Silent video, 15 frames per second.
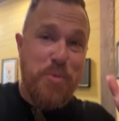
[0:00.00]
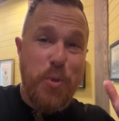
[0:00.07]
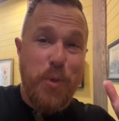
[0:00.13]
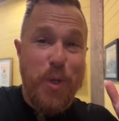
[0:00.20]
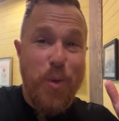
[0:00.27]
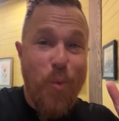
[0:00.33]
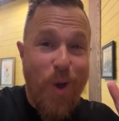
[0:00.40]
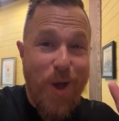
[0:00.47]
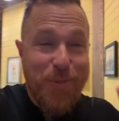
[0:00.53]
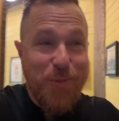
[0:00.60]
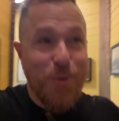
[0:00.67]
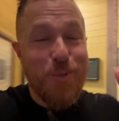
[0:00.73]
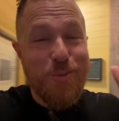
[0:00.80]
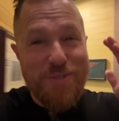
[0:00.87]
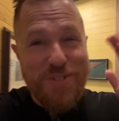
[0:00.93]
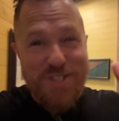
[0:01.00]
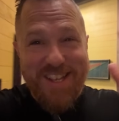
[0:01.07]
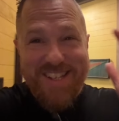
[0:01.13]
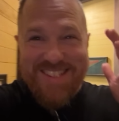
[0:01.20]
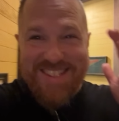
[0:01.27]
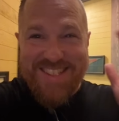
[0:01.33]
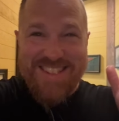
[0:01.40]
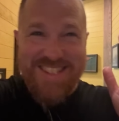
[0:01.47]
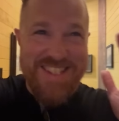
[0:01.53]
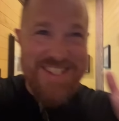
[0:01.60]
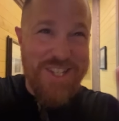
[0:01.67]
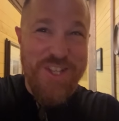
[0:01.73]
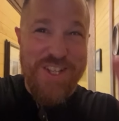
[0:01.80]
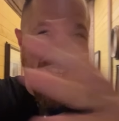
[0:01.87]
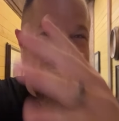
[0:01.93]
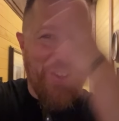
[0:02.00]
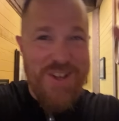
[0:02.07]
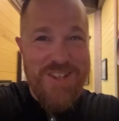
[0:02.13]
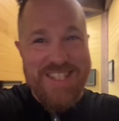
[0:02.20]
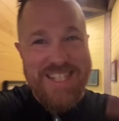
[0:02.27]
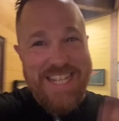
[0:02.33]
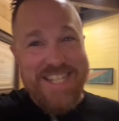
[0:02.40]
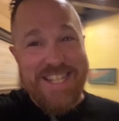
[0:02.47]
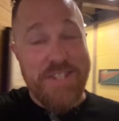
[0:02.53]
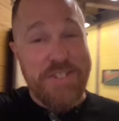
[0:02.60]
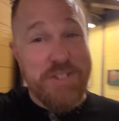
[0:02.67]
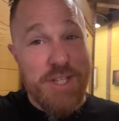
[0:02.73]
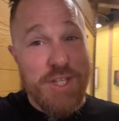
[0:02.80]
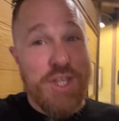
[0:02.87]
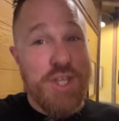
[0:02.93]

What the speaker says: doing a walkthrough just to look at all the details of the